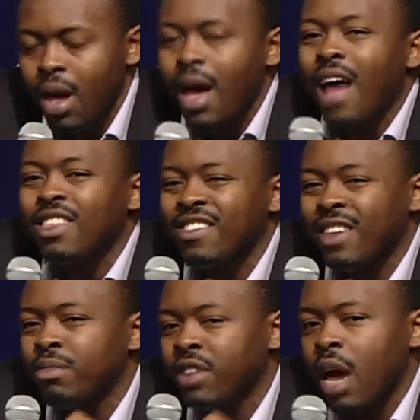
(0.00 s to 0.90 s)
At the
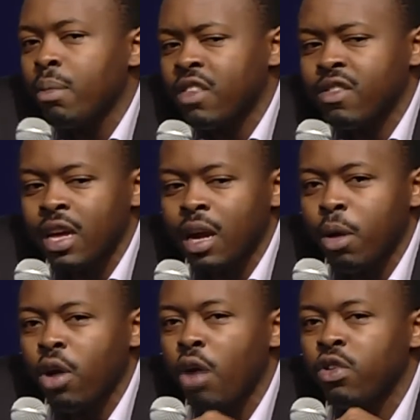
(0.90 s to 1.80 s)
same time, let's think
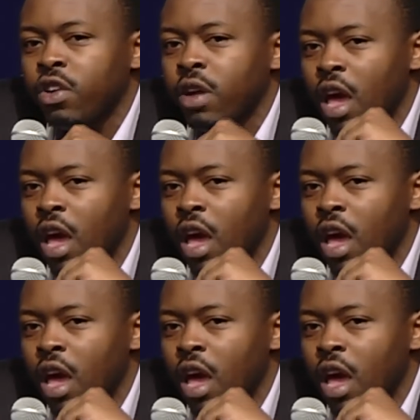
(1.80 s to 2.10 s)
about how you turn